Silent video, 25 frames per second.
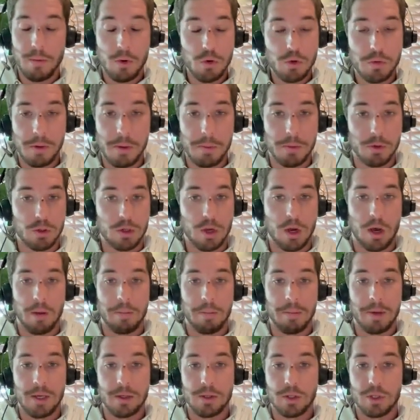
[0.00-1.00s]
Most people's
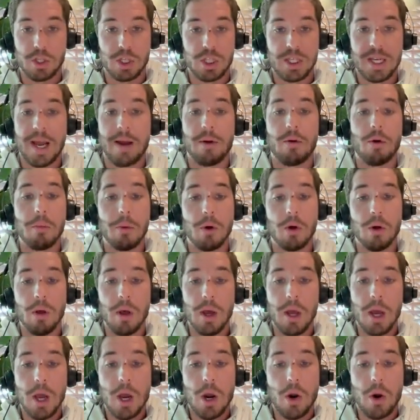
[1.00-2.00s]
copy is just terrible,
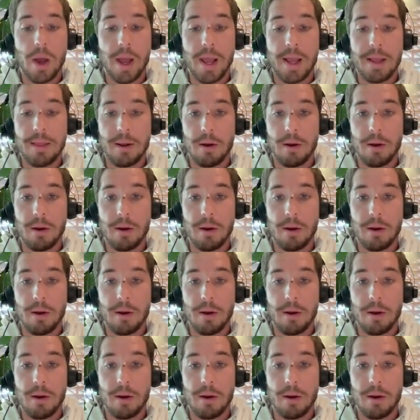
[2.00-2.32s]
right?